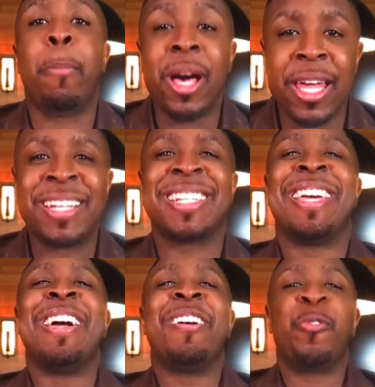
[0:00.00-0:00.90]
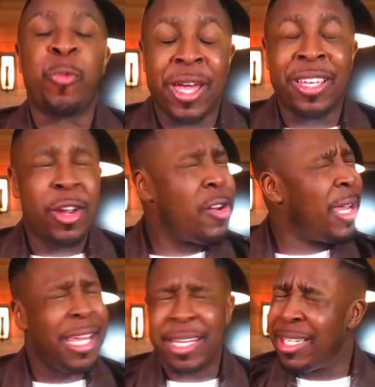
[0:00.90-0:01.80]
But when you're
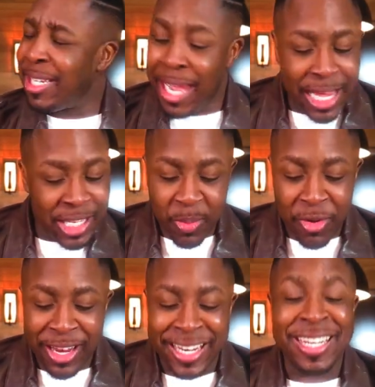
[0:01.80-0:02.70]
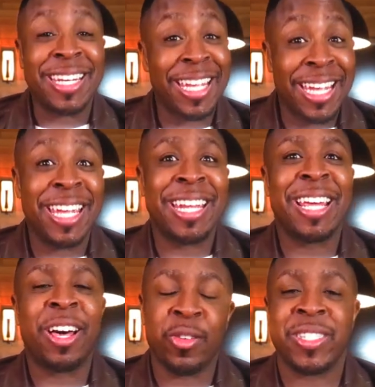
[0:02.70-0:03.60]
in desperate
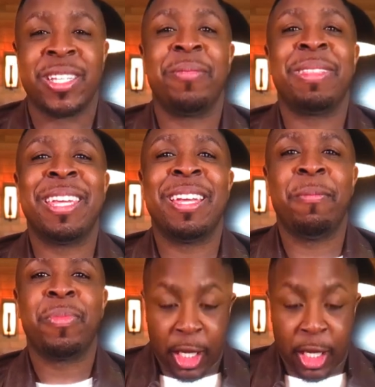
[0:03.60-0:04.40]
need of something,